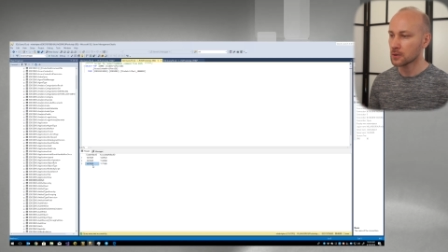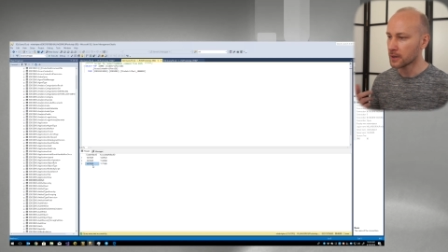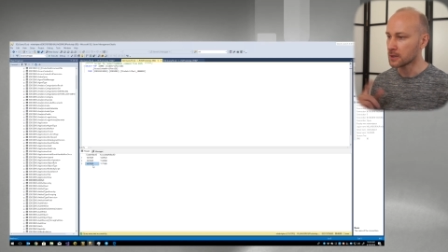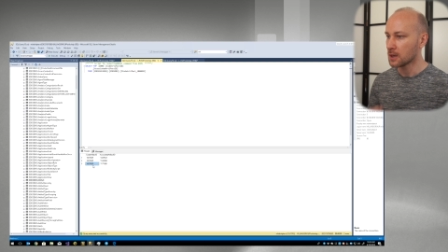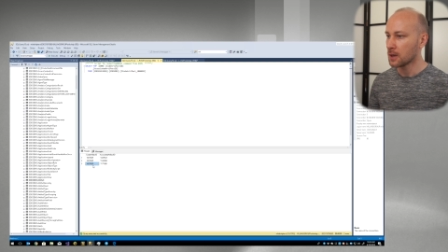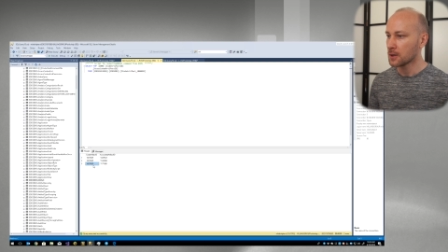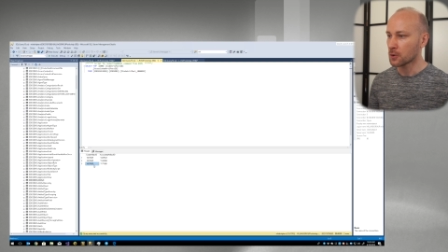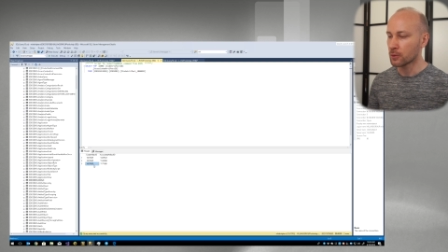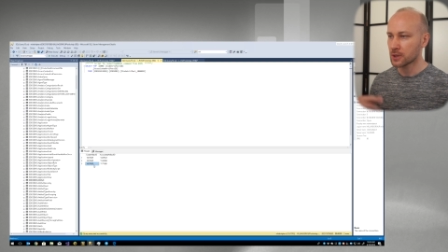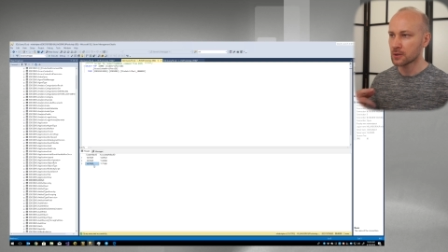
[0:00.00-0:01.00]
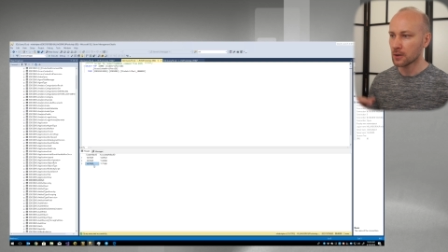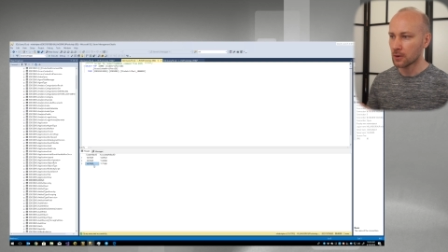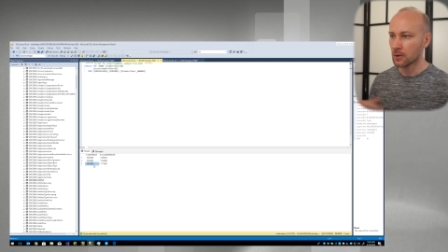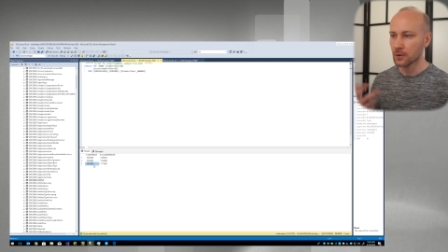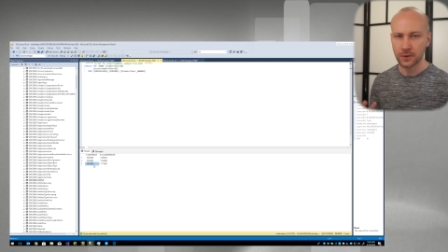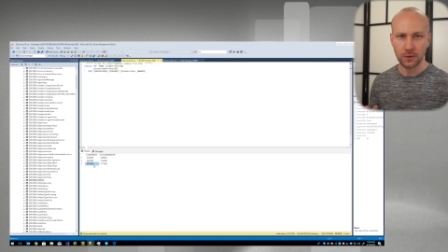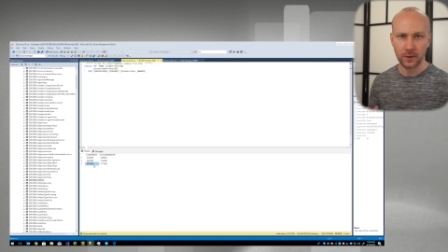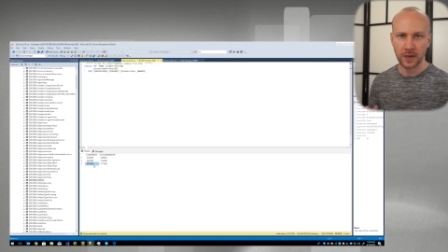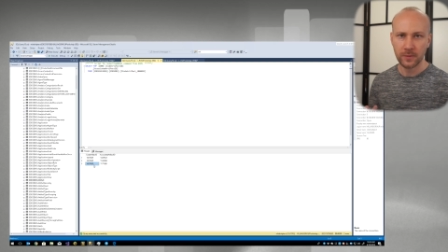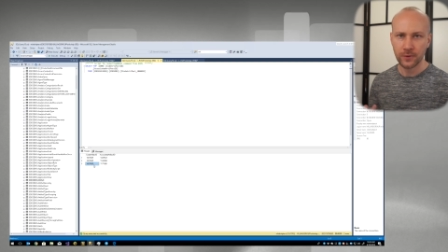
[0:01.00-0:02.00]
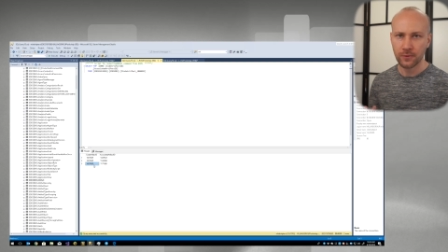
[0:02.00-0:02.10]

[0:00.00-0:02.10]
All right, so we can also look it up